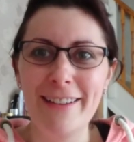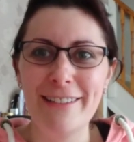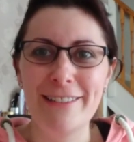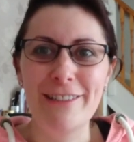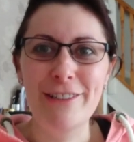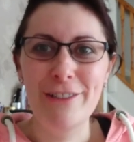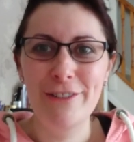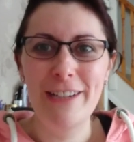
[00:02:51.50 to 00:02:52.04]

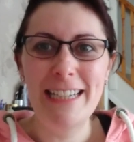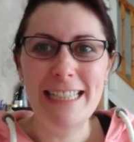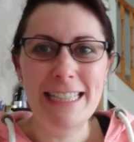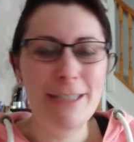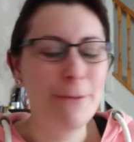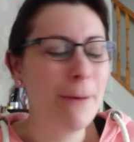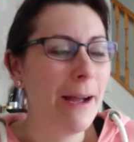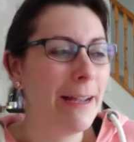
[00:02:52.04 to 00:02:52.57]
Straight
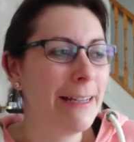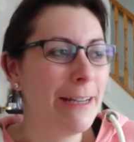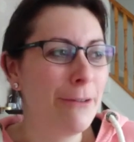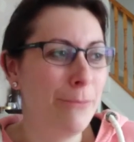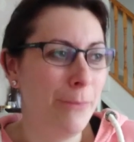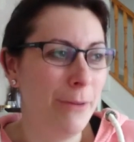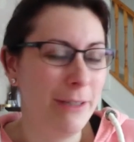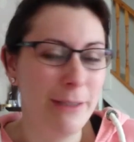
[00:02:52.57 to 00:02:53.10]
away, it
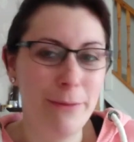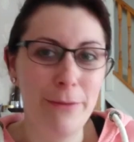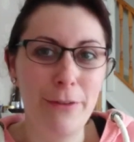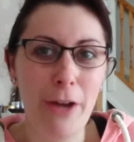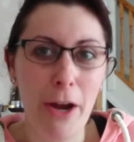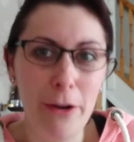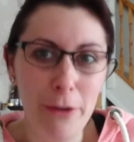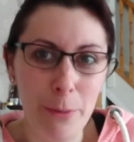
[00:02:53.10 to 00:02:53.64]
reminds me of
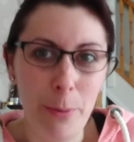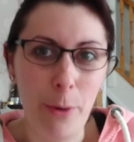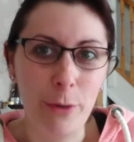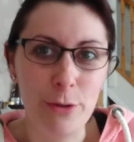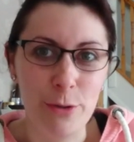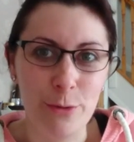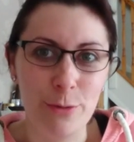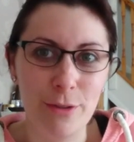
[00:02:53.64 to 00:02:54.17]
cola
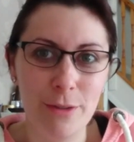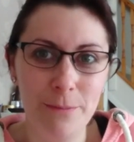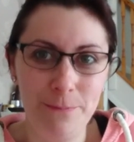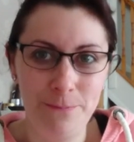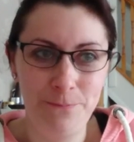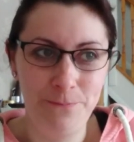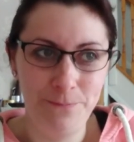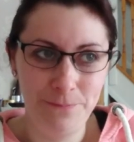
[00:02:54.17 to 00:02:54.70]
bottles.
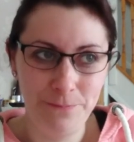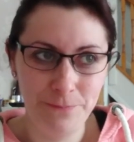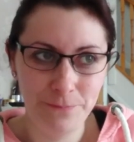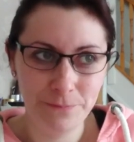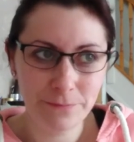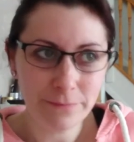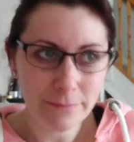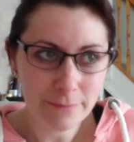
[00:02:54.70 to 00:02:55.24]

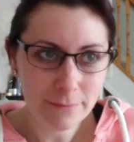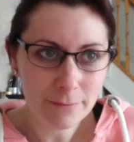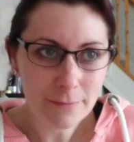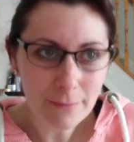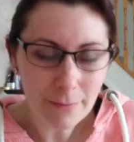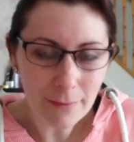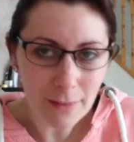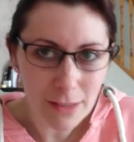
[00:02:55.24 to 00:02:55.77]

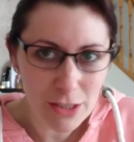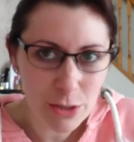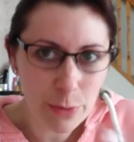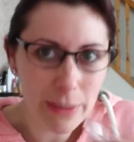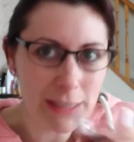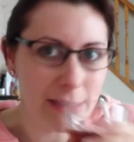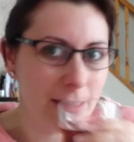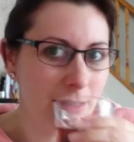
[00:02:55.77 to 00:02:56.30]

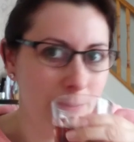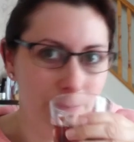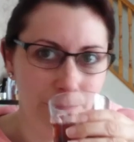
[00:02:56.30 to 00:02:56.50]
Sweet.